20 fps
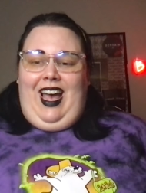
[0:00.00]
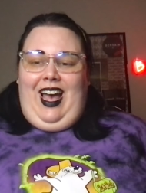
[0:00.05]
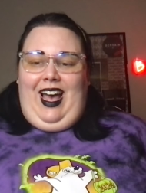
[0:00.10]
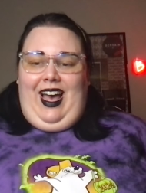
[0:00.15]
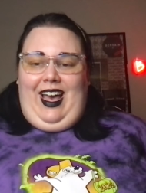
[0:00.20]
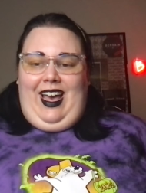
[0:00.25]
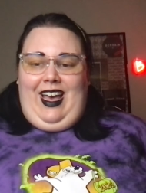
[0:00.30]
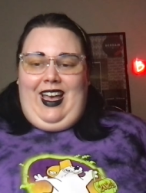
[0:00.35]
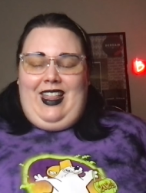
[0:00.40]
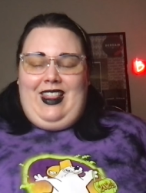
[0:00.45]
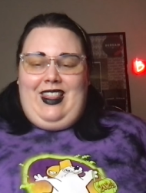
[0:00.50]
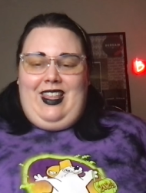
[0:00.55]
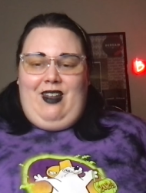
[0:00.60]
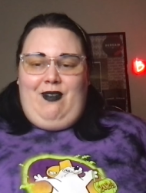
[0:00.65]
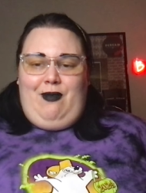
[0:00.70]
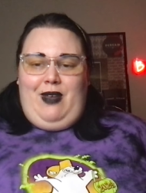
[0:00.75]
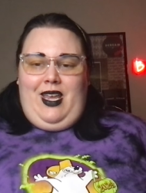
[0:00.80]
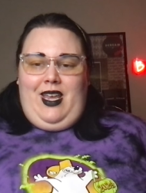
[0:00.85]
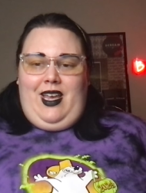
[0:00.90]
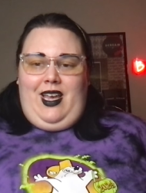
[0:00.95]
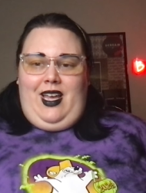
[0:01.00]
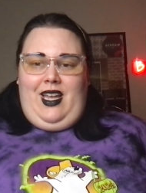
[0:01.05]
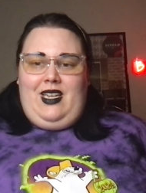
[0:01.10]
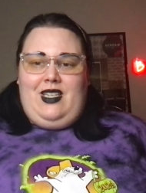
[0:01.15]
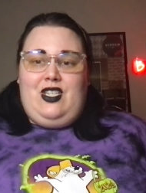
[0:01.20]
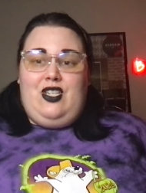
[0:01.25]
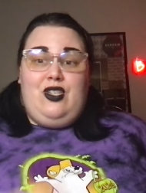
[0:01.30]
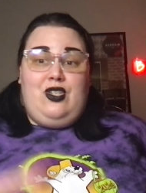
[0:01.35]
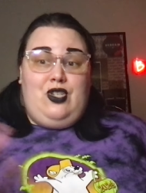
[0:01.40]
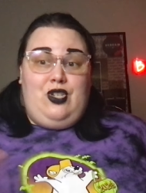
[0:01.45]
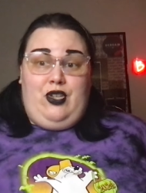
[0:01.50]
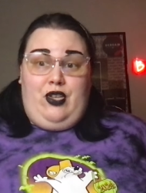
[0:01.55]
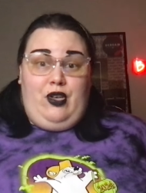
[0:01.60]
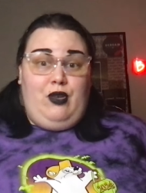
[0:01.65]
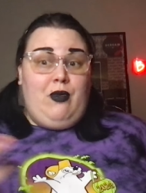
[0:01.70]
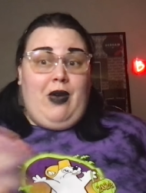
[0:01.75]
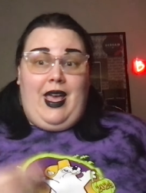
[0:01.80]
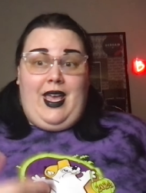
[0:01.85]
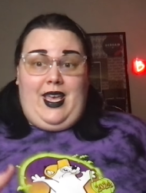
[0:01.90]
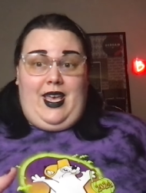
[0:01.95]
Then we cut to
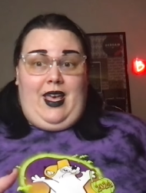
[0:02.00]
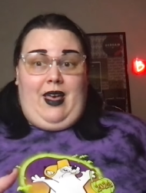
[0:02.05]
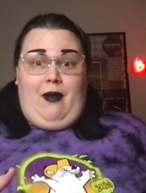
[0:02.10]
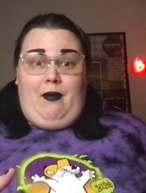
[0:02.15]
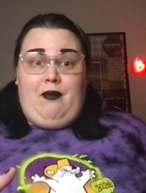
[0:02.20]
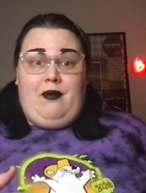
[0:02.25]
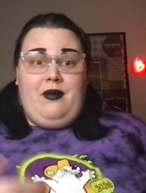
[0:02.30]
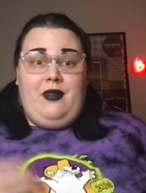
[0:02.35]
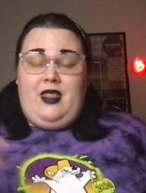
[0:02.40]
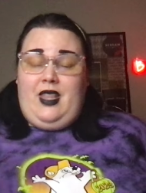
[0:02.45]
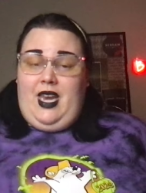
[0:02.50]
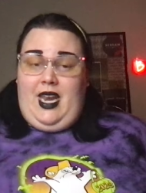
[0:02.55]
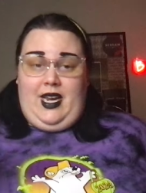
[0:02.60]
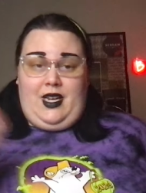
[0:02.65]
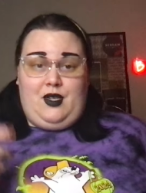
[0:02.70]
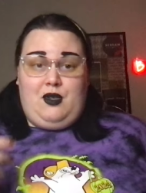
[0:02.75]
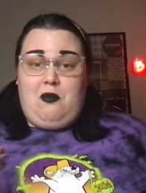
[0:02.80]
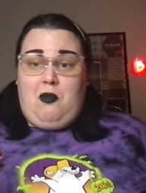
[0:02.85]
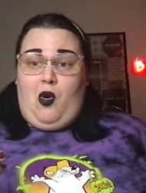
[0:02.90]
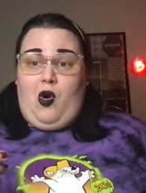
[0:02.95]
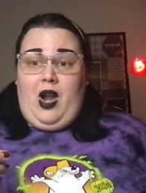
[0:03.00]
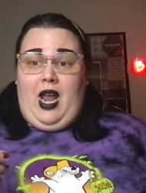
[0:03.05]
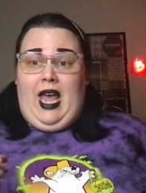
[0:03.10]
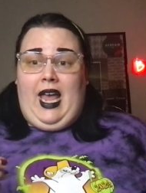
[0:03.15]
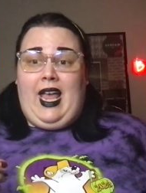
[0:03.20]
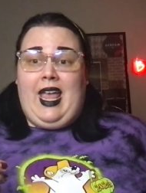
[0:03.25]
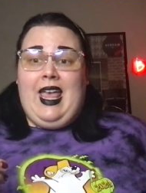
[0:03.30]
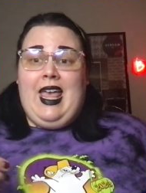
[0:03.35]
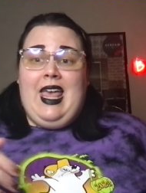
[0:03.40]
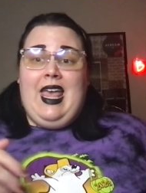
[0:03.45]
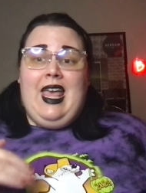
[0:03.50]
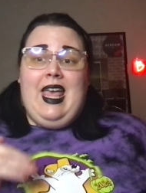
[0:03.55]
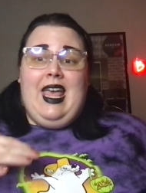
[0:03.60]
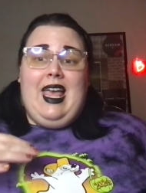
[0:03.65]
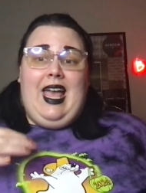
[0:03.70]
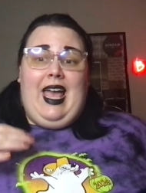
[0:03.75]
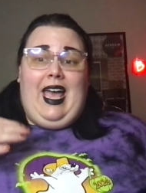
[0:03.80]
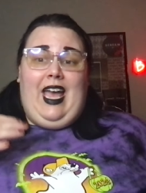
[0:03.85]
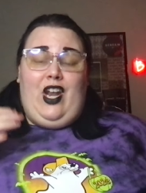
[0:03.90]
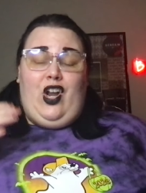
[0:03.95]
2 a.m. the next morning,
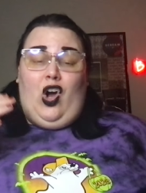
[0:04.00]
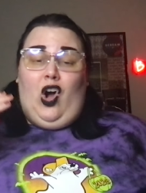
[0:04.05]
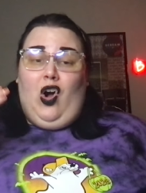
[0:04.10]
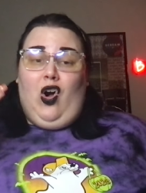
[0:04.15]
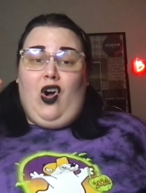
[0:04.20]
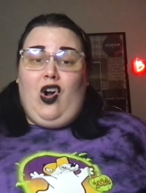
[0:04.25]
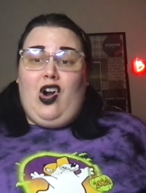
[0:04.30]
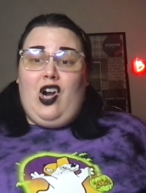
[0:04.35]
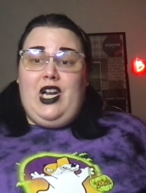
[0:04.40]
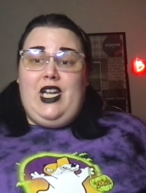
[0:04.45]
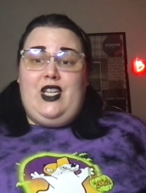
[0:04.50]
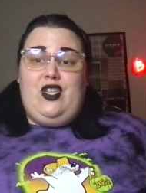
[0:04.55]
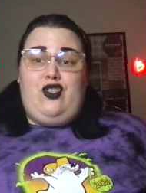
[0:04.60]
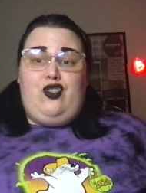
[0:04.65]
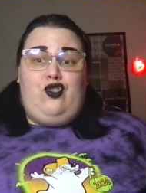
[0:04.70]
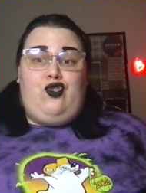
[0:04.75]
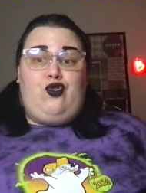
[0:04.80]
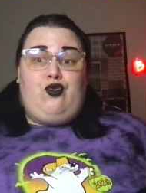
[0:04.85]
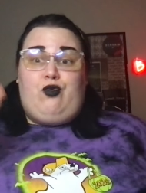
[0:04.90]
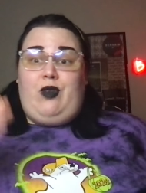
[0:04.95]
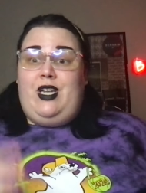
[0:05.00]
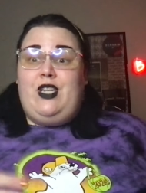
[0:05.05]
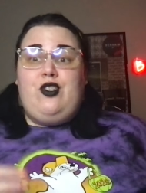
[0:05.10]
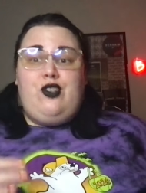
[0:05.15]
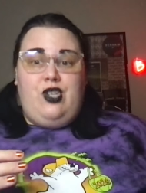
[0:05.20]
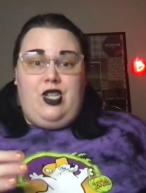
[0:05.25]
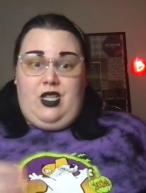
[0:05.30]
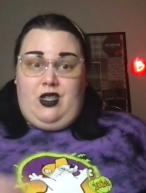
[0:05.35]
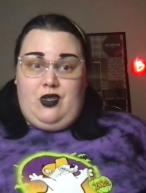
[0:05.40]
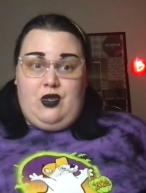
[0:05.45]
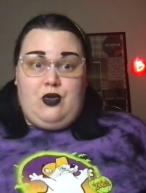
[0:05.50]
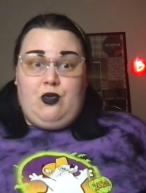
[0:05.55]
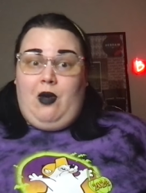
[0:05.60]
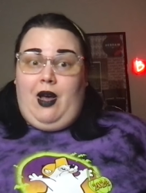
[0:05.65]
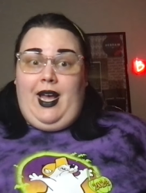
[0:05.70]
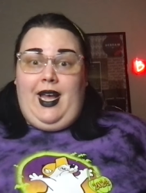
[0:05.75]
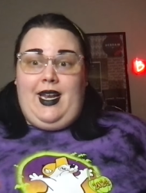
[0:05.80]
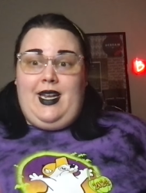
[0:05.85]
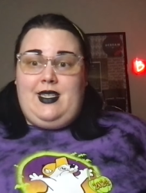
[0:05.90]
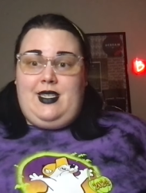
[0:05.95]
and R is drenched in
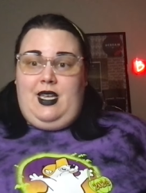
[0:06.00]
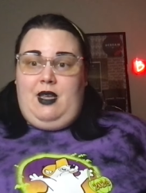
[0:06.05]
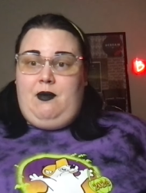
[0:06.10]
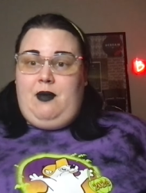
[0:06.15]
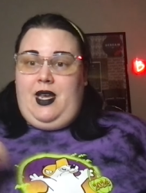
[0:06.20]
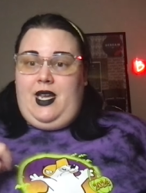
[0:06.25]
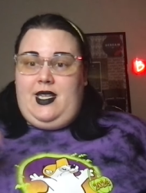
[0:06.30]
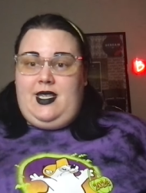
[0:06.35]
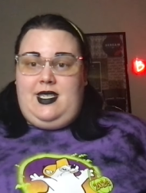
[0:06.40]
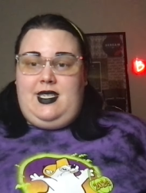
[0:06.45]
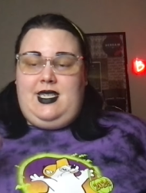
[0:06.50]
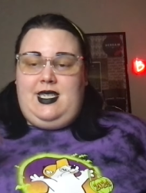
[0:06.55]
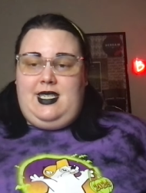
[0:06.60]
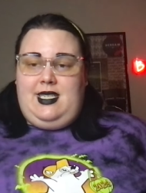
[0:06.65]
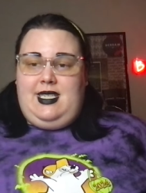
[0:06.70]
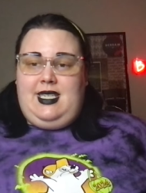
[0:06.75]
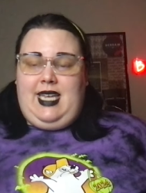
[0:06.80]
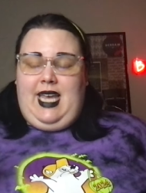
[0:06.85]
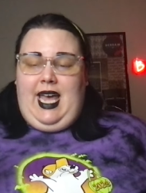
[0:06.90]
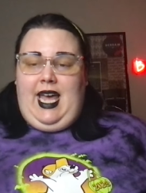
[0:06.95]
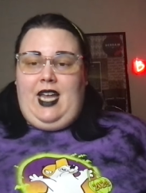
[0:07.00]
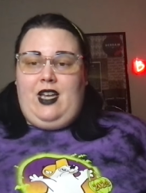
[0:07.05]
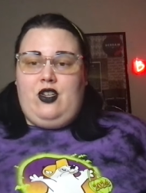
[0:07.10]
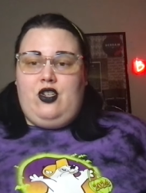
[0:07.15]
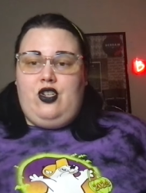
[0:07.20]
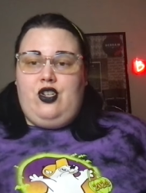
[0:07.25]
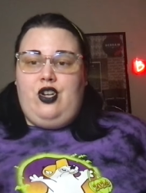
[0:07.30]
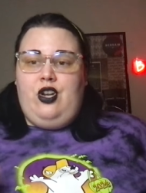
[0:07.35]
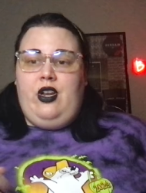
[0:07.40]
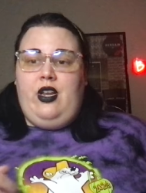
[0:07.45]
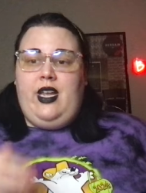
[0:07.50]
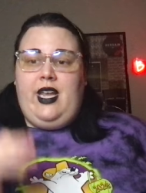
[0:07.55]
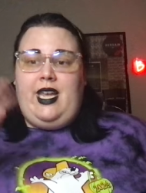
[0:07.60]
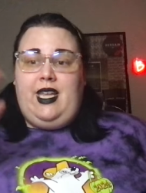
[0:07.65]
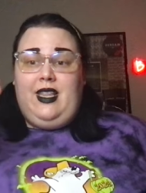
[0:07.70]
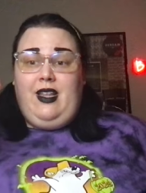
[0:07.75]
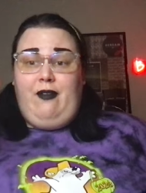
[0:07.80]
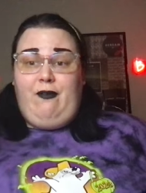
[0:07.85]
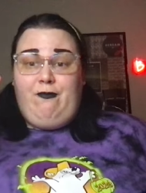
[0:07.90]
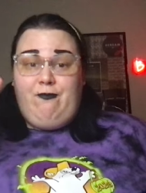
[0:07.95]
sweat as he begins to sketch.
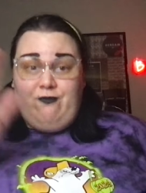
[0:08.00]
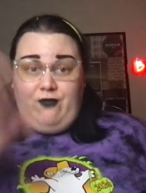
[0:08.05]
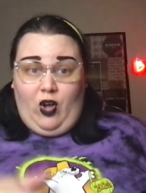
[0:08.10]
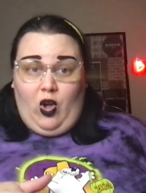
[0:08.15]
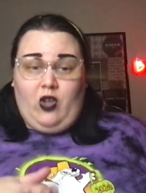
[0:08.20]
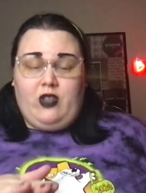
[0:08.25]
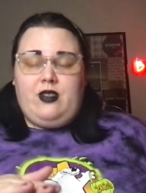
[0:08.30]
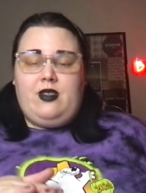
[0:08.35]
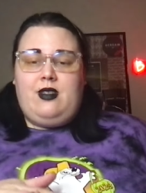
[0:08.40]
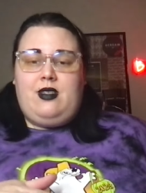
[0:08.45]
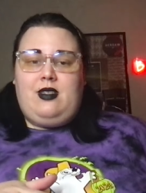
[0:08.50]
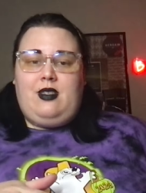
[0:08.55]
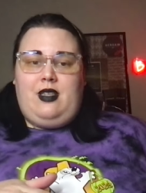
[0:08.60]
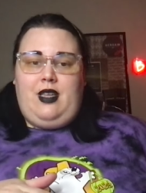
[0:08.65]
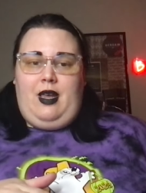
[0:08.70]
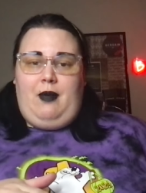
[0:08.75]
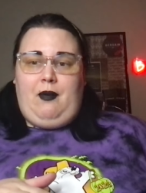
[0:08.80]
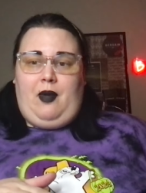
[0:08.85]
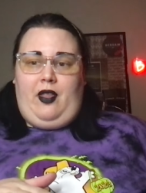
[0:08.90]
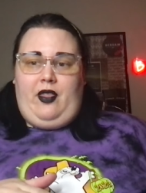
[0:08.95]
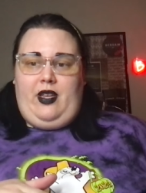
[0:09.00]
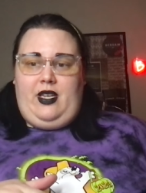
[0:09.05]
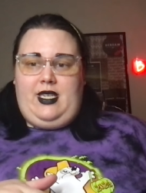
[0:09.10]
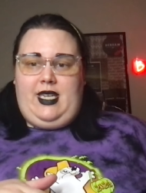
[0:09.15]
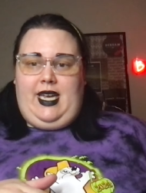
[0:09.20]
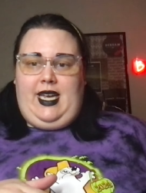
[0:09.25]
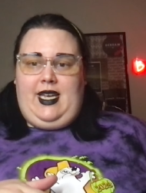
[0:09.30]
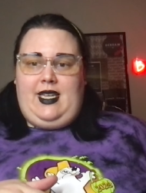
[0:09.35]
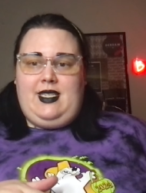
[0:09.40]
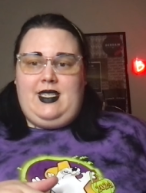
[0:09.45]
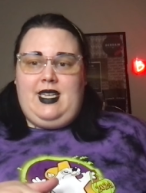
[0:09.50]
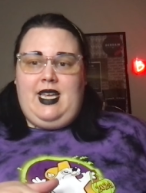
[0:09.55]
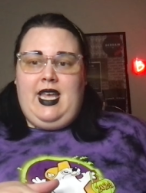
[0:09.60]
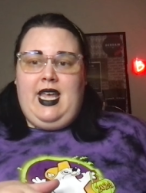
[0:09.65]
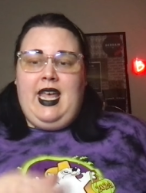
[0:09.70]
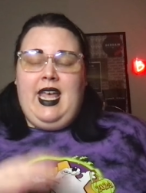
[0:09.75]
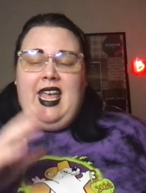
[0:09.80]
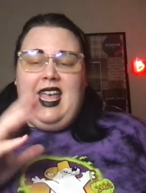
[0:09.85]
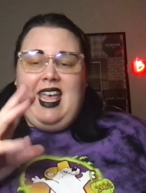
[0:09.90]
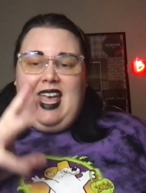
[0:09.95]
He then falls asleep on the desk
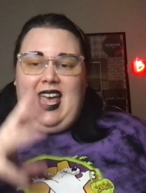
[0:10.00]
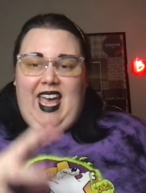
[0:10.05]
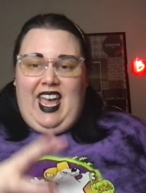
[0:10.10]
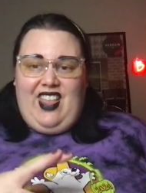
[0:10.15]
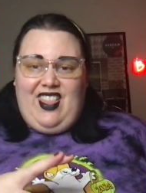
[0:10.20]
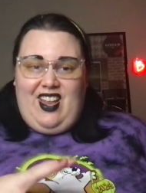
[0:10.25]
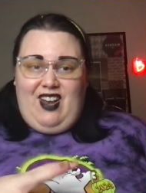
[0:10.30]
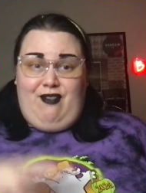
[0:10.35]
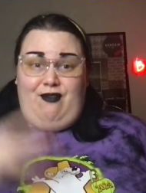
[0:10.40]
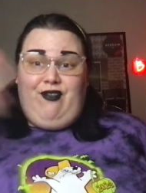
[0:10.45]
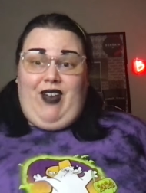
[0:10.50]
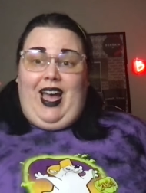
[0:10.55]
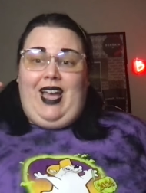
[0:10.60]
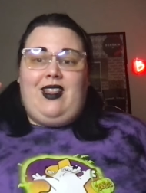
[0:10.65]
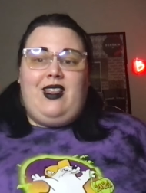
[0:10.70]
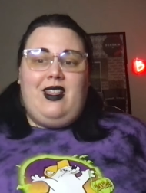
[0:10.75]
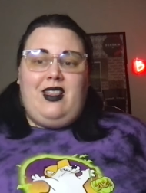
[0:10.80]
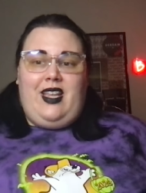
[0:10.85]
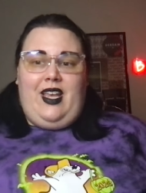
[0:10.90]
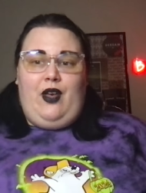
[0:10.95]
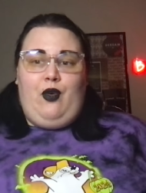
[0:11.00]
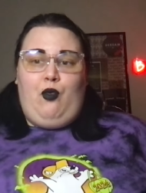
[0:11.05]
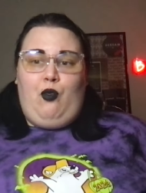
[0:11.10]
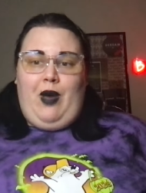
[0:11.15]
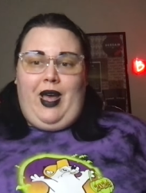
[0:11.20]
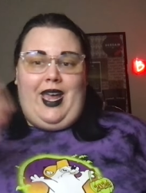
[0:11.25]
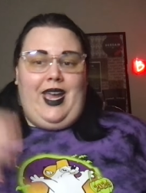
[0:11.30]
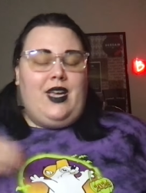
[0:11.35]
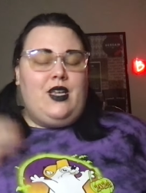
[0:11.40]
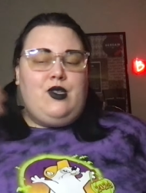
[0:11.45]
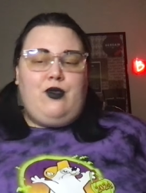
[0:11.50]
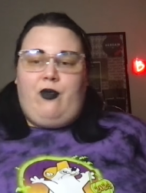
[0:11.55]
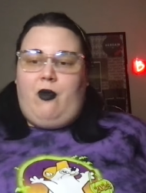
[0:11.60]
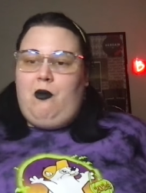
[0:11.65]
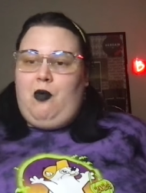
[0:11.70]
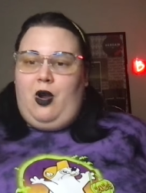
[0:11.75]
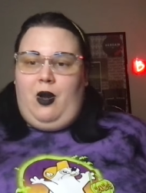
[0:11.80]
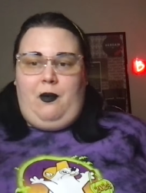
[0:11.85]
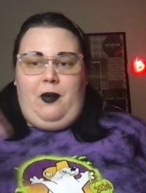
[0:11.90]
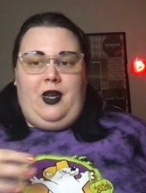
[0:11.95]
and then violently awakes from
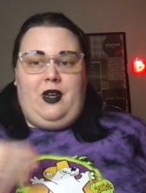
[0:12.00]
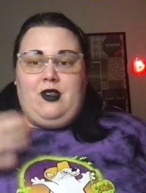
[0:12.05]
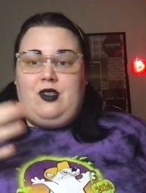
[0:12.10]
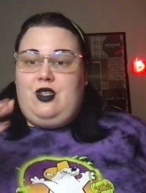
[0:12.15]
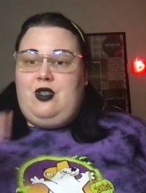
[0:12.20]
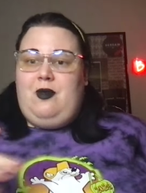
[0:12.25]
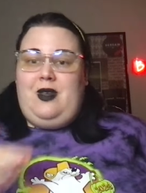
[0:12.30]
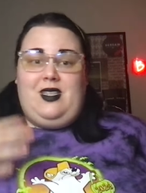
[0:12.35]
what appears to be